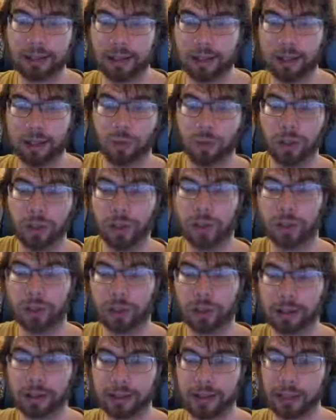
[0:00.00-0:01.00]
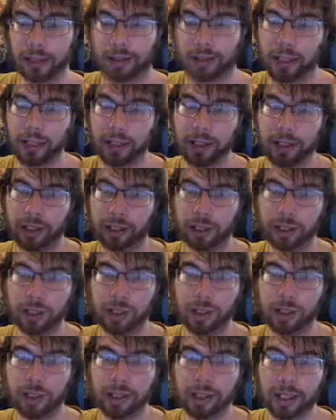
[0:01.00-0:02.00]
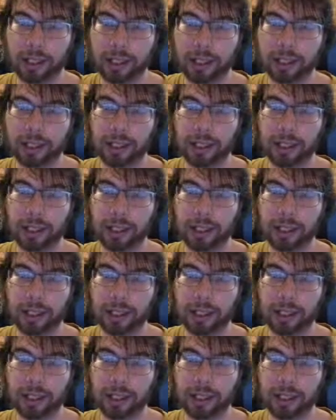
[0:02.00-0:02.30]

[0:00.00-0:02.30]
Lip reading: one of the archetypes that little Yugi tended